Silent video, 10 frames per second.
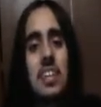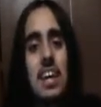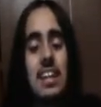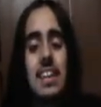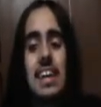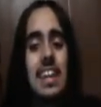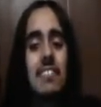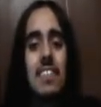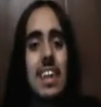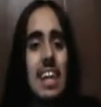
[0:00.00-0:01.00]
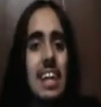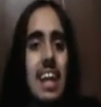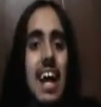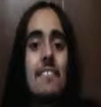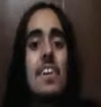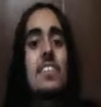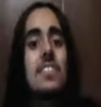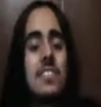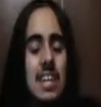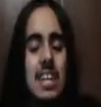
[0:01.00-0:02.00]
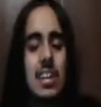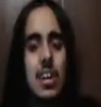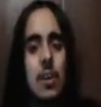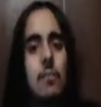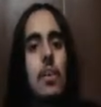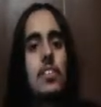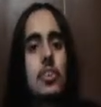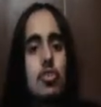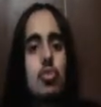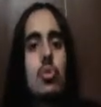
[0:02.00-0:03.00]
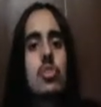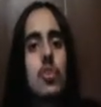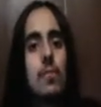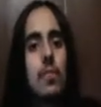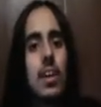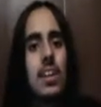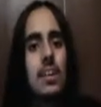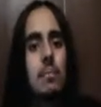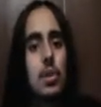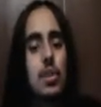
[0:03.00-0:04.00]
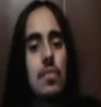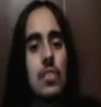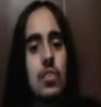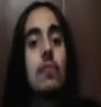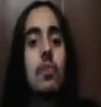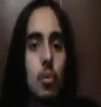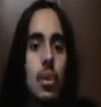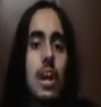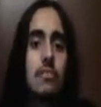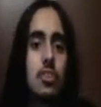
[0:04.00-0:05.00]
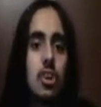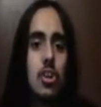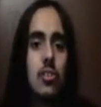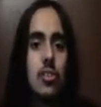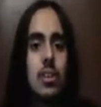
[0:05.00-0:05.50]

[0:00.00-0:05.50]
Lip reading: they didn't have a scene of what they're doing so far in the movie, so far what I saw.